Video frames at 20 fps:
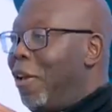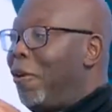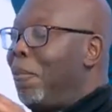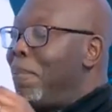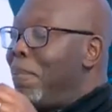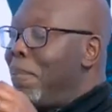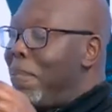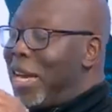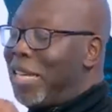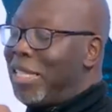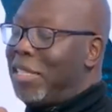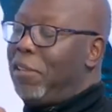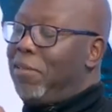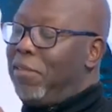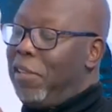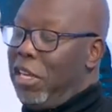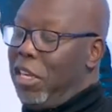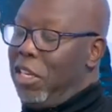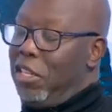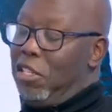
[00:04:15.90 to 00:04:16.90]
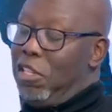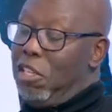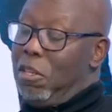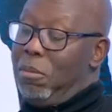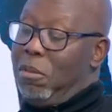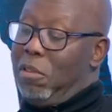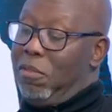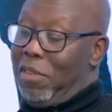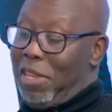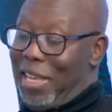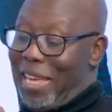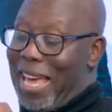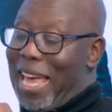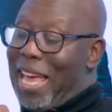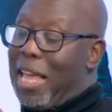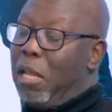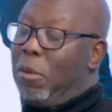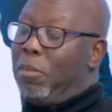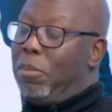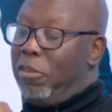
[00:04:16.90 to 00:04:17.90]
help massively in terms of the
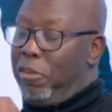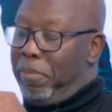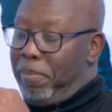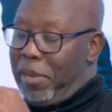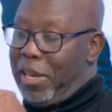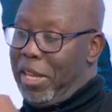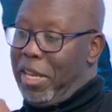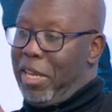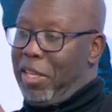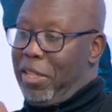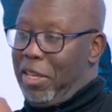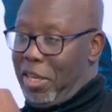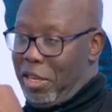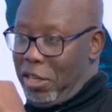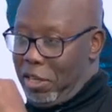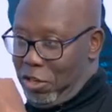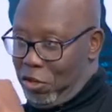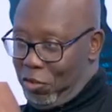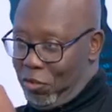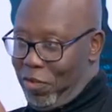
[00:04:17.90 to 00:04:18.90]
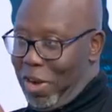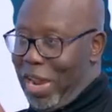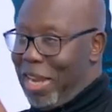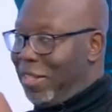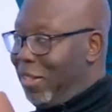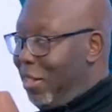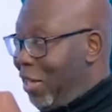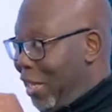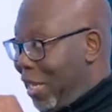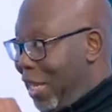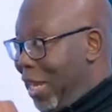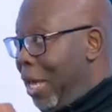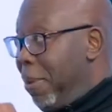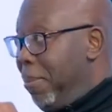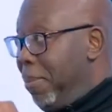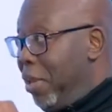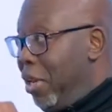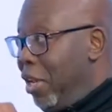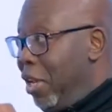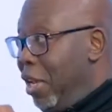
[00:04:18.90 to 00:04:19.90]
calibre of player that can attract to the
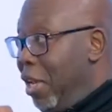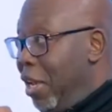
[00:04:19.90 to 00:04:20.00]
club.